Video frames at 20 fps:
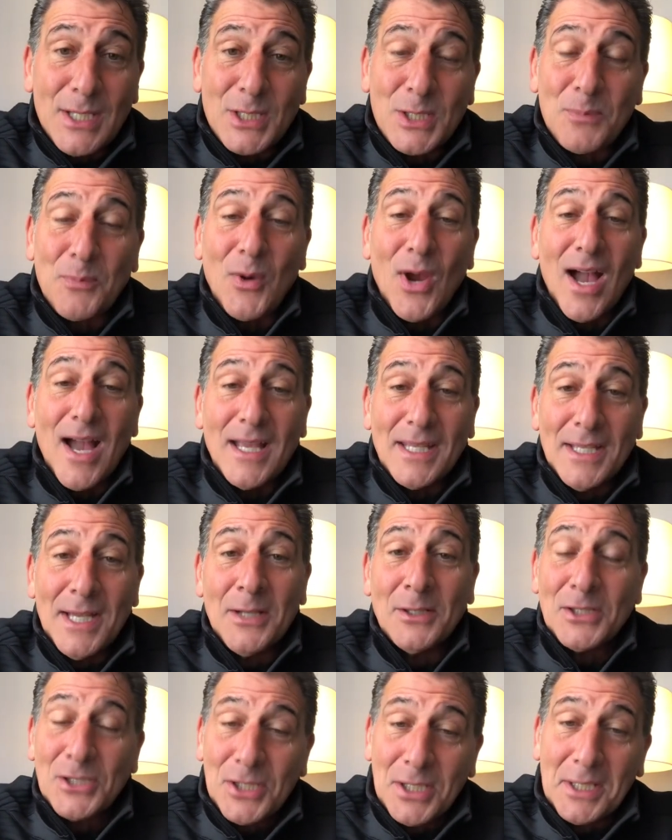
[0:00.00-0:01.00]
spry
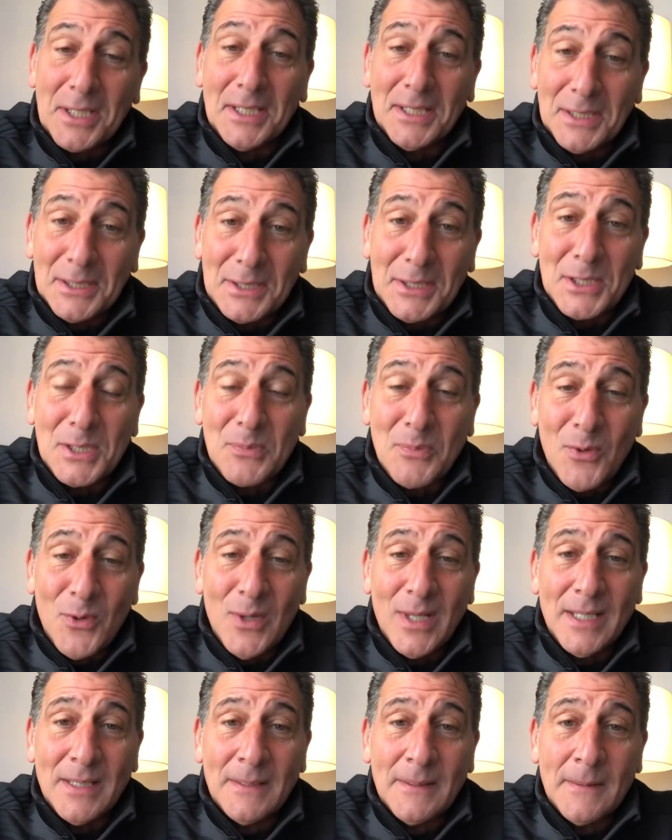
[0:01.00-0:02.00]
young chicken at this
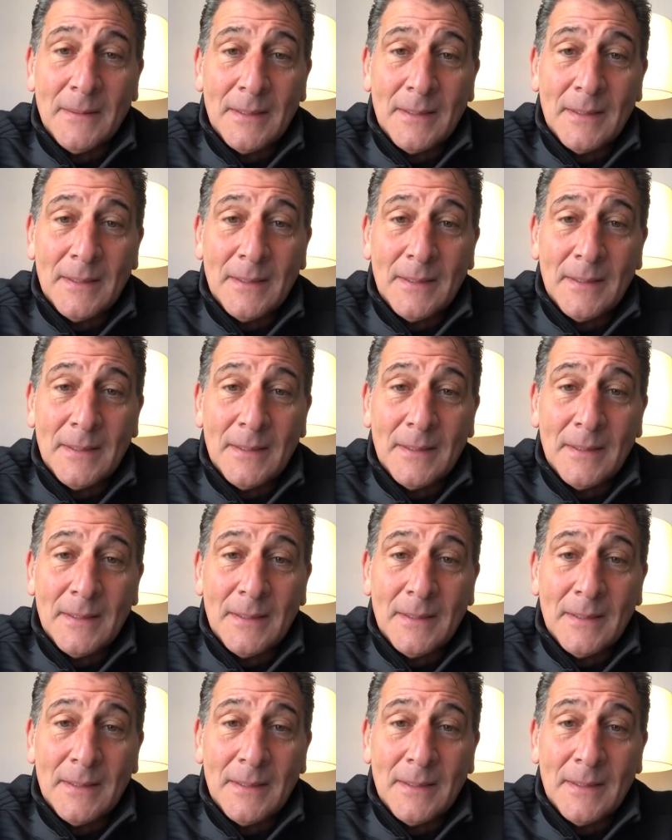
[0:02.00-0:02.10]
point.